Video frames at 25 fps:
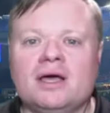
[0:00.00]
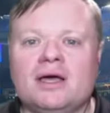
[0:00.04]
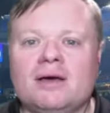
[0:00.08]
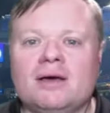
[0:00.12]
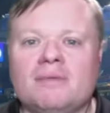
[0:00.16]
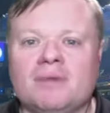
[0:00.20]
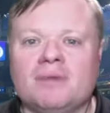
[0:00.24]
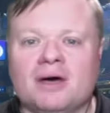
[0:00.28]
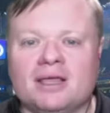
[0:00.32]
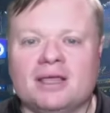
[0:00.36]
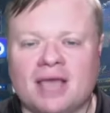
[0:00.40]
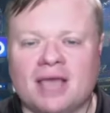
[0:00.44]

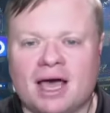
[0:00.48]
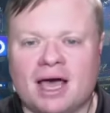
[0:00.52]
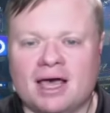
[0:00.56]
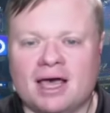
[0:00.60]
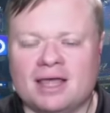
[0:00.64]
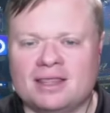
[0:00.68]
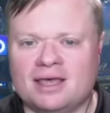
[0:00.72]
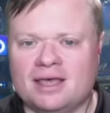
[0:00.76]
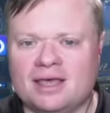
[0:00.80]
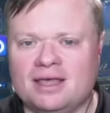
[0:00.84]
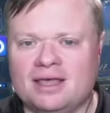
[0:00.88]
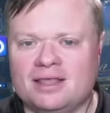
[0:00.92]
but
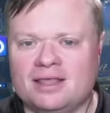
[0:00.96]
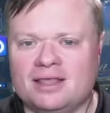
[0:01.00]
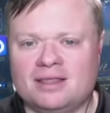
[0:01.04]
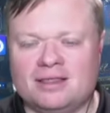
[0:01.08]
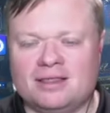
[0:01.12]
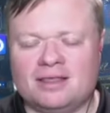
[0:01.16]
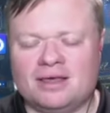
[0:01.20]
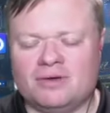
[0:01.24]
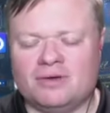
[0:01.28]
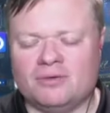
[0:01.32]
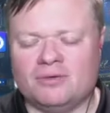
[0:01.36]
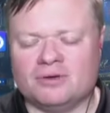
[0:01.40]
yeah,
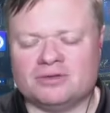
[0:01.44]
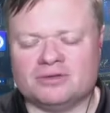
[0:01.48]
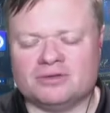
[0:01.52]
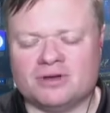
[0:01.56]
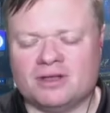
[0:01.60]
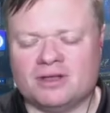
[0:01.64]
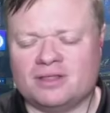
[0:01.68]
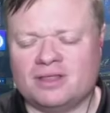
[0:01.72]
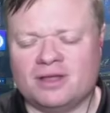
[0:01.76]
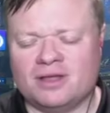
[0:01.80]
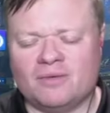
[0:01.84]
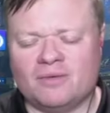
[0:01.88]
the
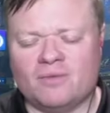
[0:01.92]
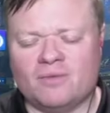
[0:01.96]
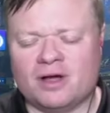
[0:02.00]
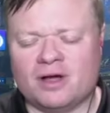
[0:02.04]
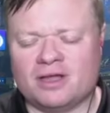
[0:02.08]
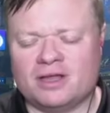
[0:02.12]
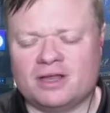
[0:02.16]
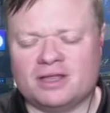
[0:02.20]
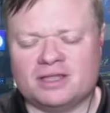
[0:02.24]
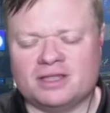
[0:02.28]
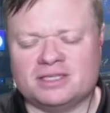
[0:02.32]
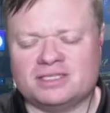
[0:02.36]
Orgeron thing,
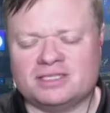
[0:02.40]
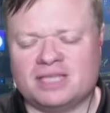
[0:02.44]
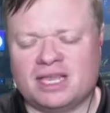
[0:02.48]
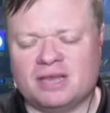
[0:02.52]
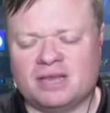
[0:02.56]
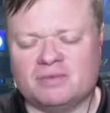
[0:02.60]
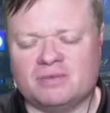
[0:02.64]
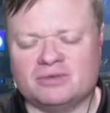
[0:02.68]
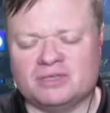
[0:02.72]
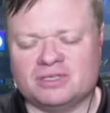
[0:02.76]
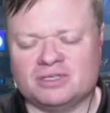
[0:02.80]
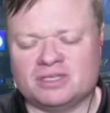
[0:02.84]
walking in the
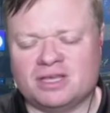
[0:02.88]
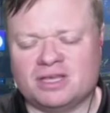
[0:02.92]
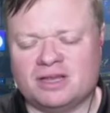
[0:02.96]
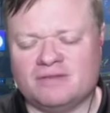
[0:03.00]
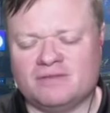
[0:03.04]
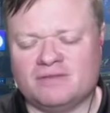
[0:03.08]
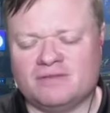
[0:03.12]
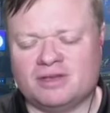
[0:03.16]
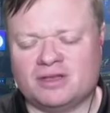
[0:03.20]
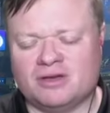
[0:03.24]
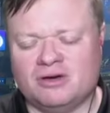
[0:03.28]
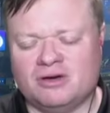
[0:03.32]
stadium, which is kind
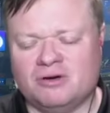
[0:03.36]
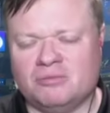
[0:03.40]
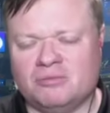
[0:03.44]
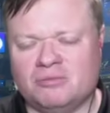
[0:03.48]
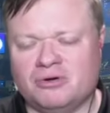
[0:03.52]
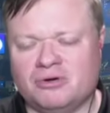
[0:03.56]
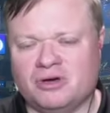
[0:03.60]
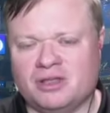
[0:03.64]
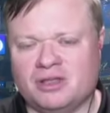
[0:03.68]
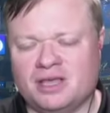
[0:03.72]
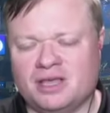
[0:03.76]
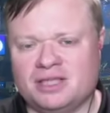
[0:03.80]
of like, oh
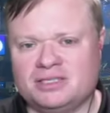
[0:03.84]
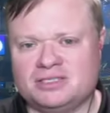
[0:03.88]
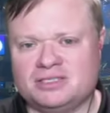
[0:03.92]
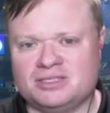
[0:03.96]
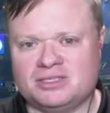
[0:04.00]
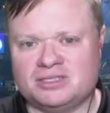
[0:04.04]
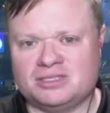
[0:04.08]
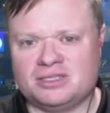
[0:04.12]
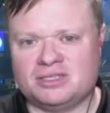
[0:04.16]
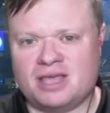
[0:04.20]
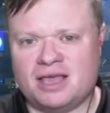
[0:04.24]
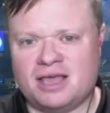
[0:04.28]
boy, that's
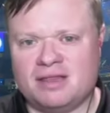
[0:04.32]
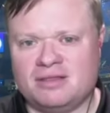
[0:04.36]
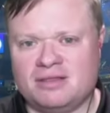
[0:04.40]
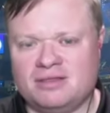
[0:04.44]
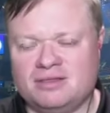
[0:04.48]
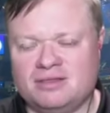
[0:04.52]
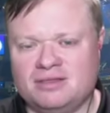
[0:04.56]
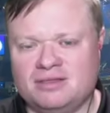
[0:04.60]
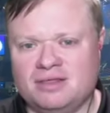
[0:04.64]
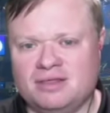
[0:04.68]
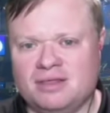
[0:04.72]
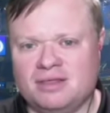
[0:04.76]
just that
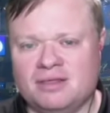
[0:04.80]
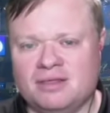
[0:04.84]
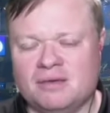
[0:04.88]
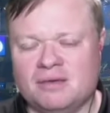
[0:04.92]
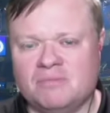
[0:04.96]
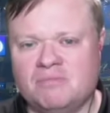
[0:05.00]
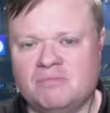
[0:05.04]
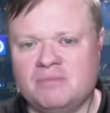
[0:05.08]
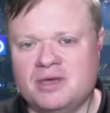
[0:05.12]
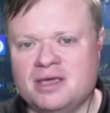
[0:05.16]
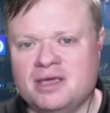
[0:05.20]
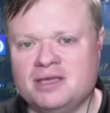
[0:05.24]
the
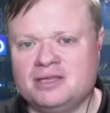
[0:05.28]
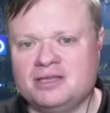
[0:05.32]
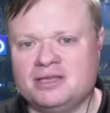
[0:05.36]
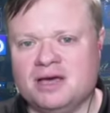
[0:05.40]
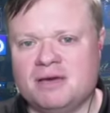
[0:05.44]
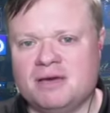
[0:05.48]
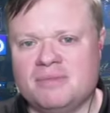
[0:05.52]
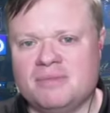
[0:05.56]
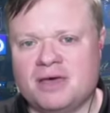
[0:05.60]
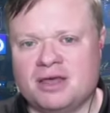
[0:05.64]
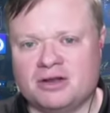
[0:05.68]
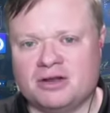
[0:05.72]
big
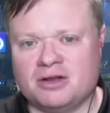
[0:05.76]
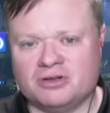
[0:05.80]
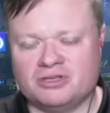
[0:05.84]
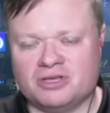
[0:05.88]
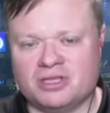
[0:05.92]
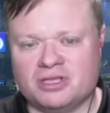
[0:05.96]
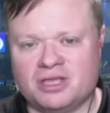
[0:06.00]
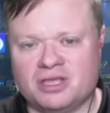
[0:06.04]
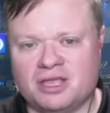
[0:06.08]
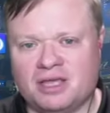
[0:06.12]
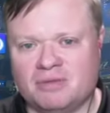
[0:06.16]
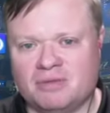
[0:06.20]
dumb
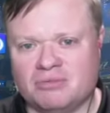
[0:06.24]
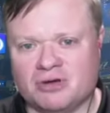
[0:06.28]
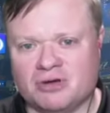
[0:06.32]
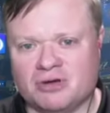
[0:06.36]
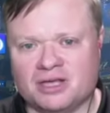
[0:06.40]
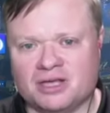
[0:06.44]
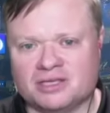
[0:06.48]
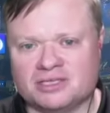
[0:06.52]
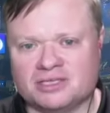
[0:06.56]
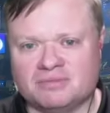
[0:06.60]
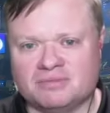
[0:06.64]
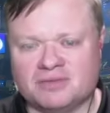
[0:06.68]
energy that he
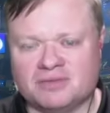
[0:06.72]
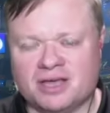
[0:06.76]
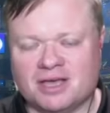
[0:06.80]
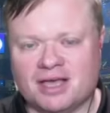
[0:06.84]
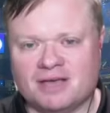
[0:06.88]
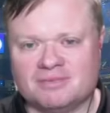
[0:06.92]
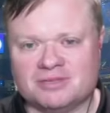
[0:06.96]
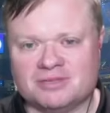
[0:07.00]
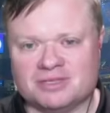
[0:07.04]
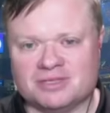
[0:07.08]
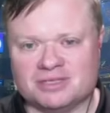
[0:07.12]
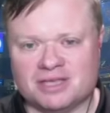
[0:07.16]
brings
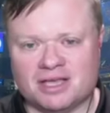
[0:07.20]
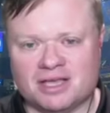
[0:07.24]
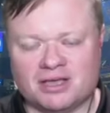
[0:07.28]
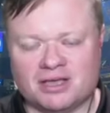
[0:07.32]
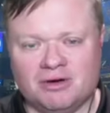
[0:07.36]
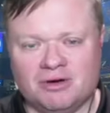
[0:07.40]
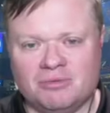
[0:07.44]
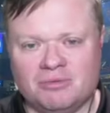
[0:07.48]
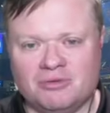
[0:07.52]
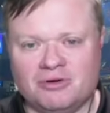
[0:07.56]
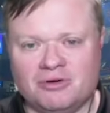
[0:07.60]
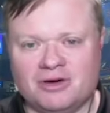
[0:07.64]
sometimes is like,
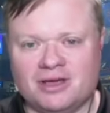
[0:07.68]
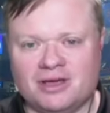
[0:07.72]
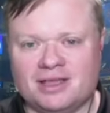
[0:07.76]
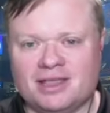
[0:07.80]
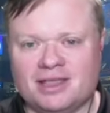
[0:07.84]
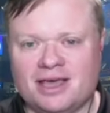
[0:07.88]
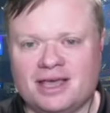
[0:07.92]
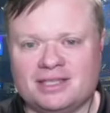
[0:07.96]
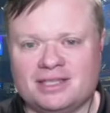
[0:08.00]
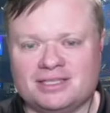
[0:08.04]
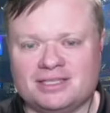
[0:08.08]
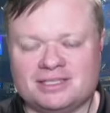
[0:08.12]
oh boy,
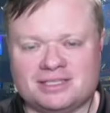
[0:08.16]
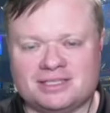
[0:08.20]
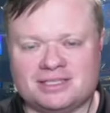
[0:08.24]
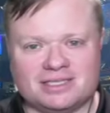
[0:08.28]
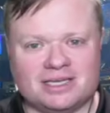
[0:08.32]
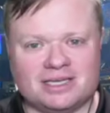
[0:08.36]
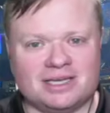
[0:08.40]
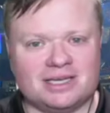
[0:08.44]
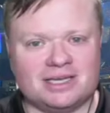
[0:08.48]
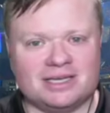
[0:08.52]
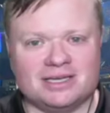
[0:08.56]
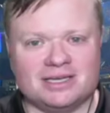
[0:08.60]
that's
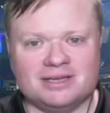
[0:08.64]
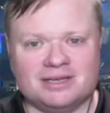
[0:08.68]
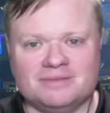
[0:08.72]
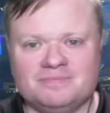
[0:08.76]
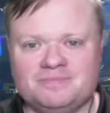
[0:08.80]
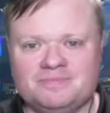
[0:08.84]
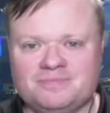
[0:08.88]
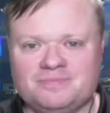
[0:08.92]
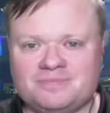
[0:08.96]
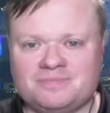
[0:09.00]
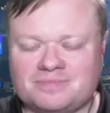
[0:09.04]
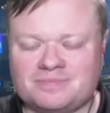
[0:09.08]
uh,
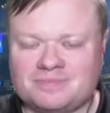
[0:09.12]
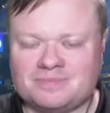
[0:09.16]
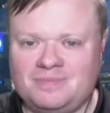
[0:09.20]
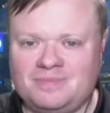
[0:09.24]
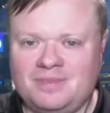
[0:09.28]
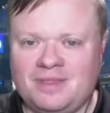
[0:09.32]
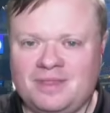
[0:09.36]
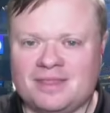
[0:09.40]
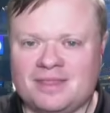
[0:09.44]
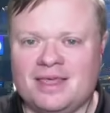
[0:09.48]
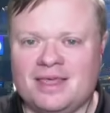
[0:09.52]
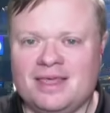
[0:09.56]

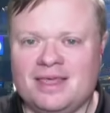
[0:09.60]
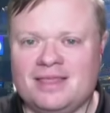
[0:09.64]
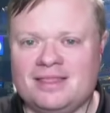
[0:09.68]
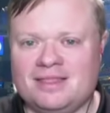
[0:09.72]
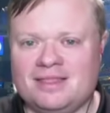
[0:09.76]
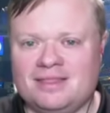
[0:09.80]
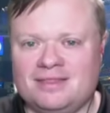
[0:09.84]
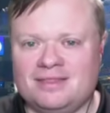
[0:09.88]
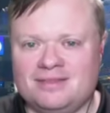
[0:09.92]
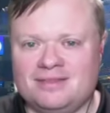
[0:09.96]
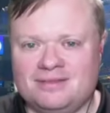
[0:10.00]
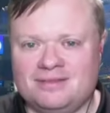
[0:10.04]
that
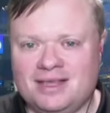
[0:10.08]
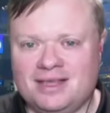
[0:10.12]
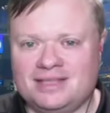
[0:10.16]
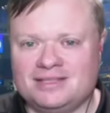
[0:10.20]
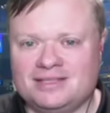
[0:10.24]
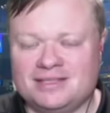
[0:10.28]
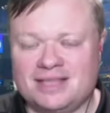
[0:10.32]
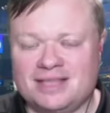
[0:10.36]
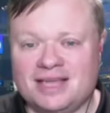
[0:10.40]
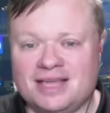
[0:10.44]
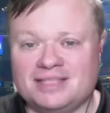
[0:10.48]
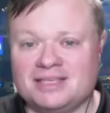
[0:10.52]

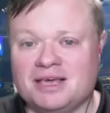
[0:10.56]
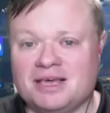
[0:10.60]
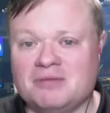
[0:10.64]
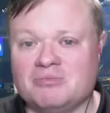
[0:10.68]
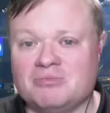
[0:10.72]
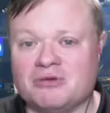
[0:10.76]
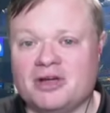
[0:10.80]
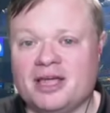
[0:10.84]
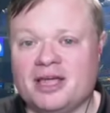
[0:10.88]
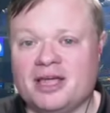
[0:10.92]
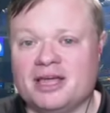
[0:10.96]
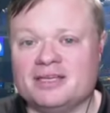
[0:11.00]
that that's on
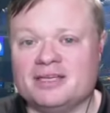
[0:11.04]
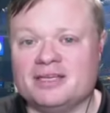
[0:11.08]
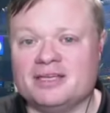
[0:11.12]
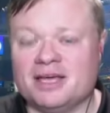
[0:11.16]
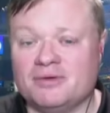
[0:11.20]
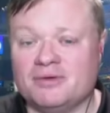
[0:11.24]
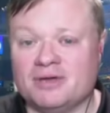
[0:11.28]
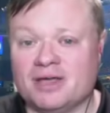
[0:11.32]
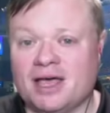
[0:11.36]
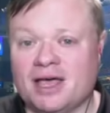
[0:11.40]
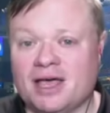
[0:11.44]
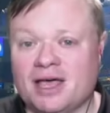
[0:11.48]
brand. I
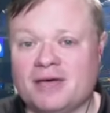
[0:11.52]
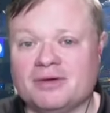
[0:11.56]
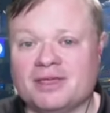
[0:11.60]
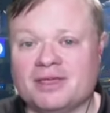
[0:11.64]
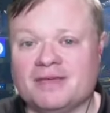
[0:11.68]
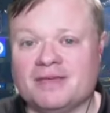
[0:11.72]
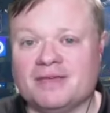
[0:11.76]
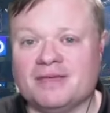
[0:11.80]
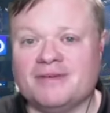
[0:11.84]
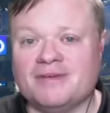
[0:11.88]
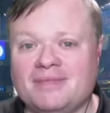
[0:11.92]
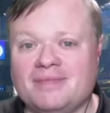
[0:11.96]
will mm-hmm. I will
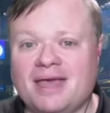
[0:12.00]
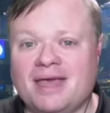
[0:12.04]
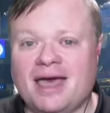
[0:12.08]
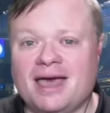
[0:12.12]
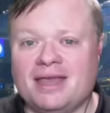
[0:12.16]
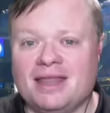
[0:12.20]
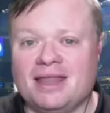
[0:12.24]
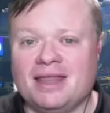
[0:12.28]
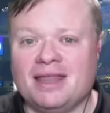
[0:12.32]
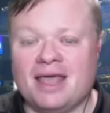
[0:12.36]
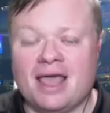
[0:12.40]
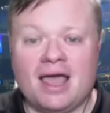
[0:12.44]
mm-hmm. give
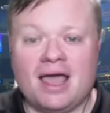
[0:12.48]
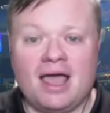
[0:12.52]
that.